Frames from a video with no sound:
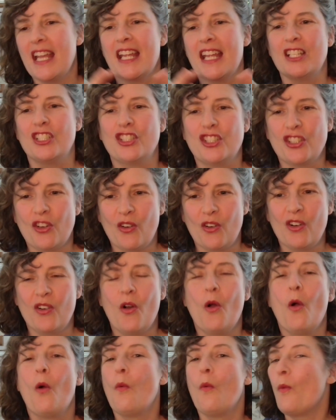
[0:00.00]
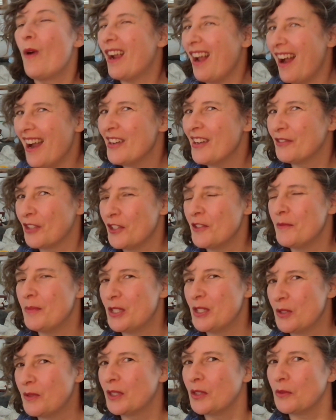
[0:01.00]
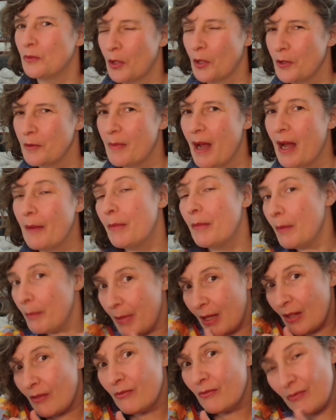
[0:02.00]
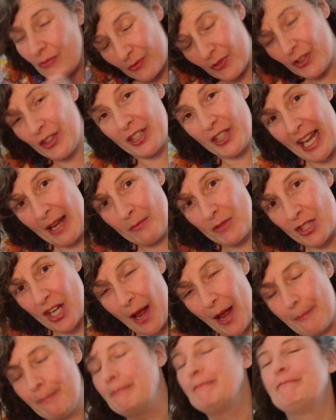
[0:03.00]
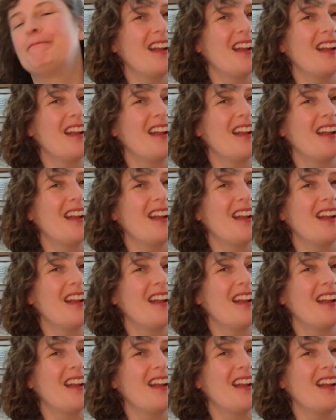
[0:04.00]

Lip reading: In short, we're kind of going to be doing a roadmap, but for a game jam.